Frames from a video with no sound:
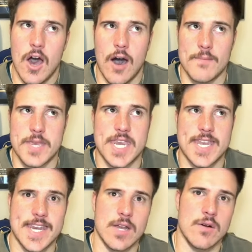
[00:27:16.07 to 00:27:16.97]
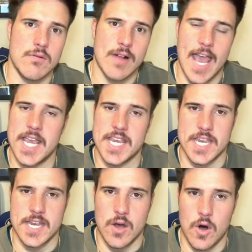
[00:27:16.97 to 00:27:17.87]
I'm still
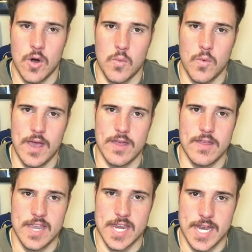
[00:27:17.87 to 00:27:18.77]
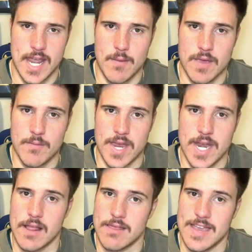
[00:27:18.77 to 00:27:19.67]
hesitant on whether this team can be an
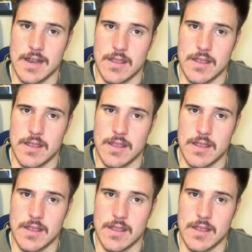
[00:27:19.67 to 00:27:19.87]
elite